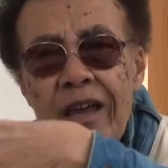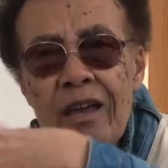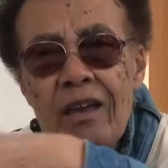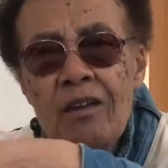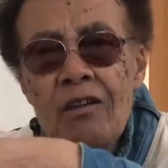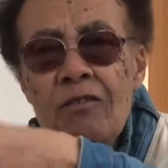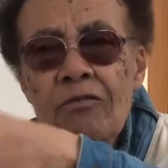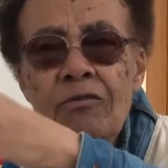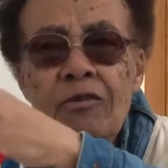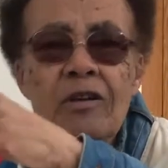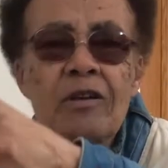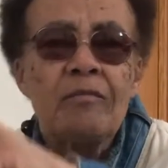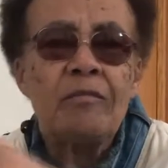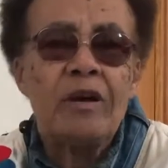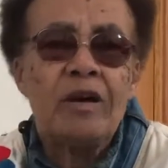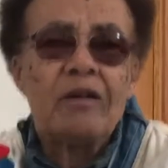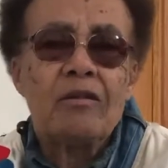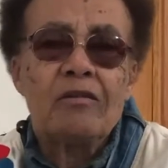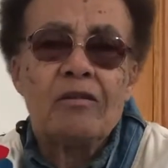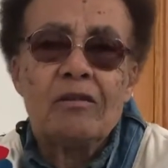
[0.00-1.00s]
angry
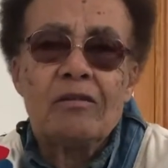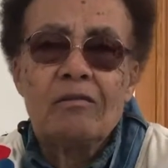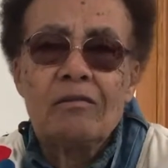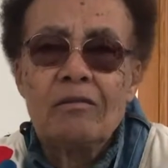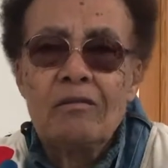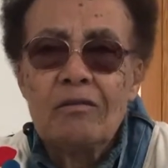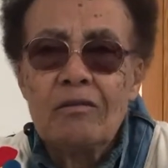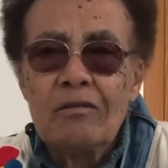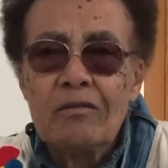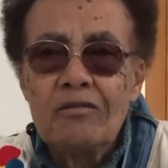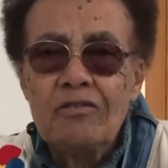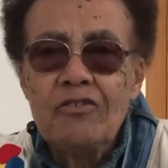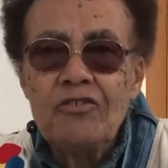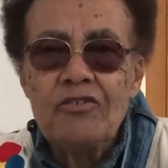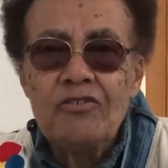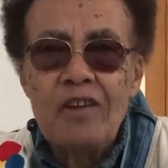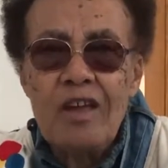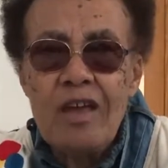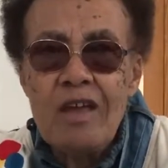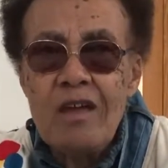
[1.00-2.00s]
about it.
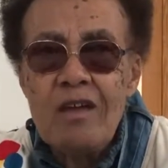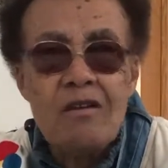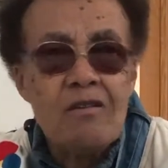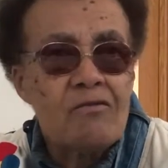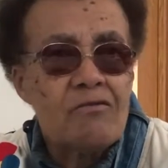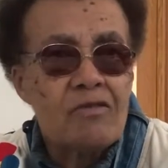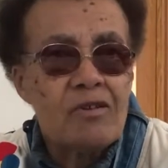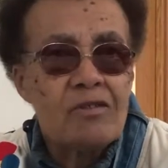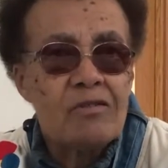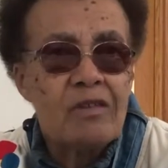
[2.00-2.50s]
Just angry.